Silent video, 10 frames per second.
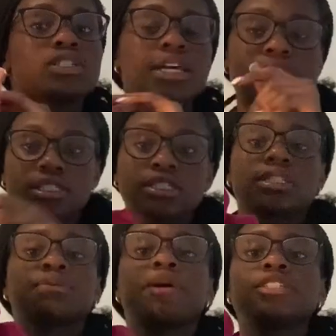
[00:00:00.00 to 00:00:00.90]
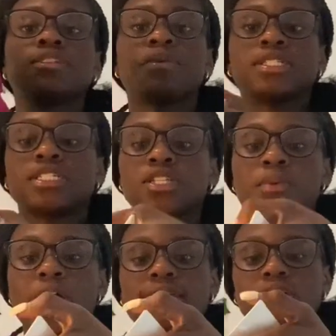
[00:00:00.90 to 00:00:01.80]
size is expensive, but since they
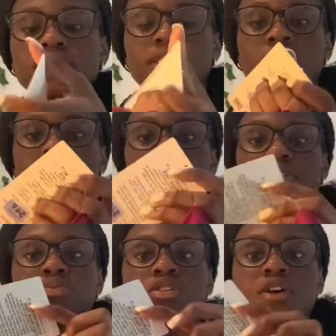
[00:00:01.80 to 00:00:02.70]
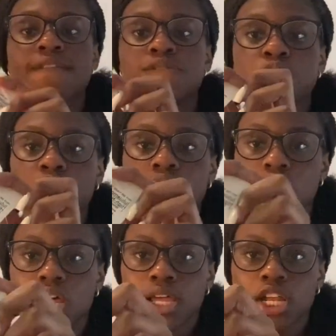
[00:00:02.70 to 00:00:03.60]
were having a sale, this was
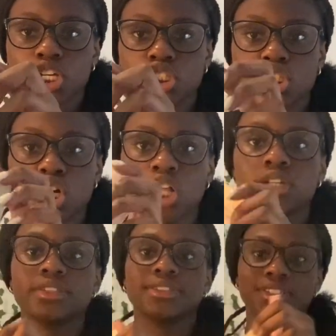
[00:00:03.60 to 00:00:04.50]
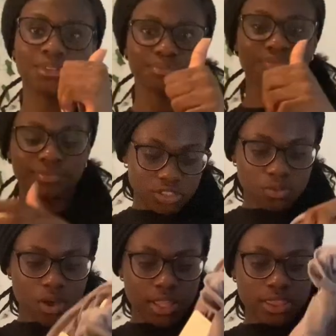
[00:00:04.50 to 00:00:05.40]
forty-nine dollars. So
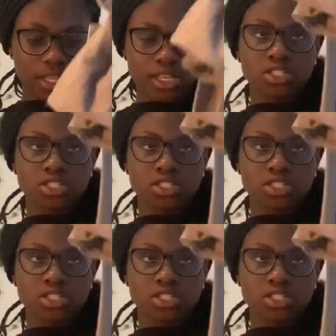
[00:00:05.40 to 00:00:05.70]
also got these